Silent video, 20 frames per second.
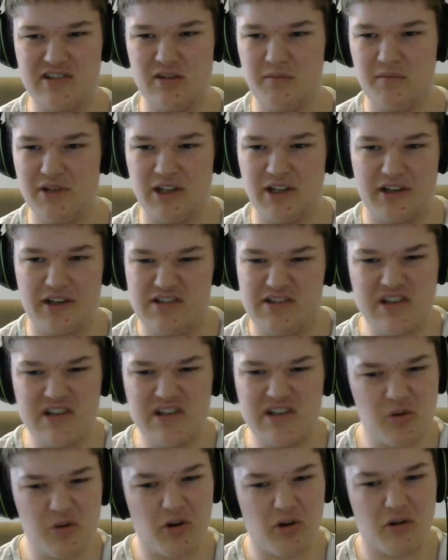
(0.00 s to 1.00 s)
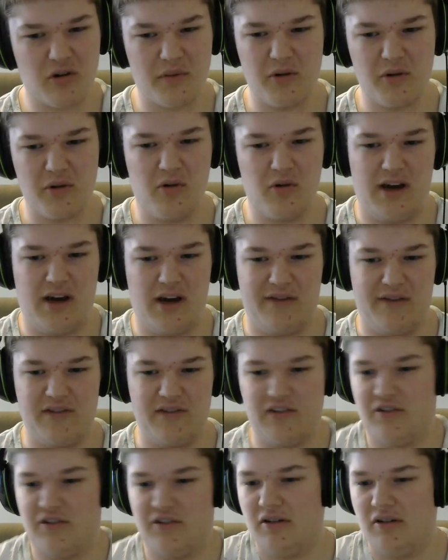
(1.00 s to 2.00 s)
is going to be like a sequel, but we'll
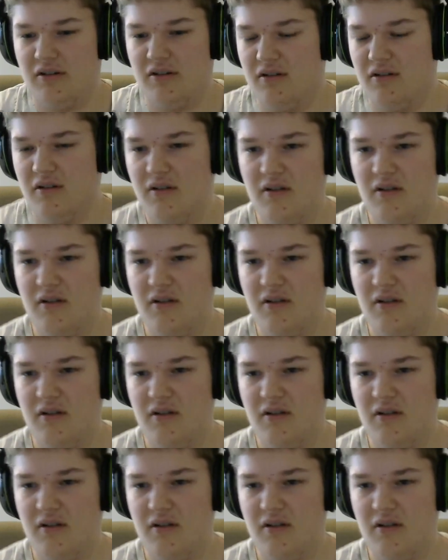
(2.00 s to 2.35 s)
have to see.